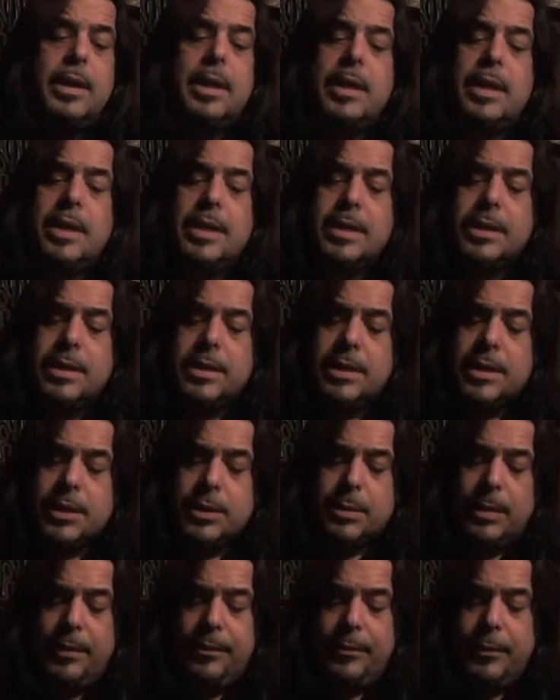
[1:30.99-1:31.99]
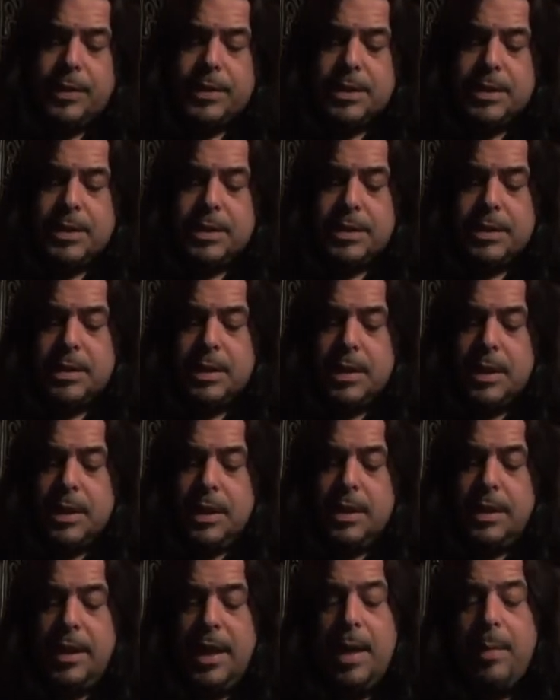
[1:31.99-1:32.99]
is this one, which is
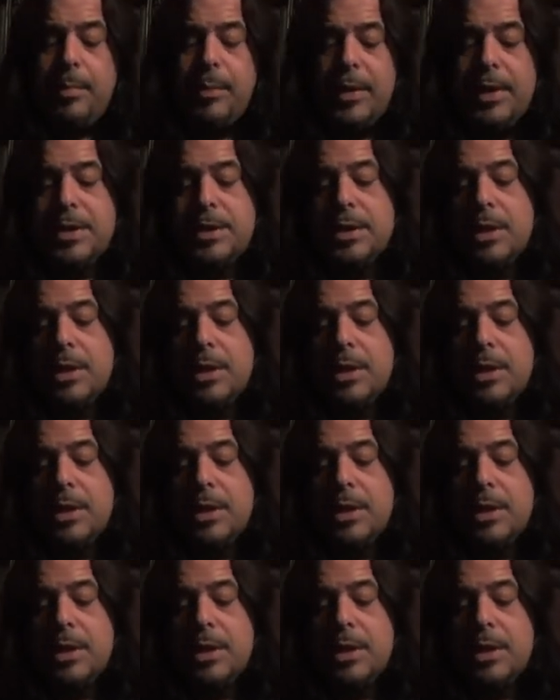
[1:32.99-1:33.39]
the Empress.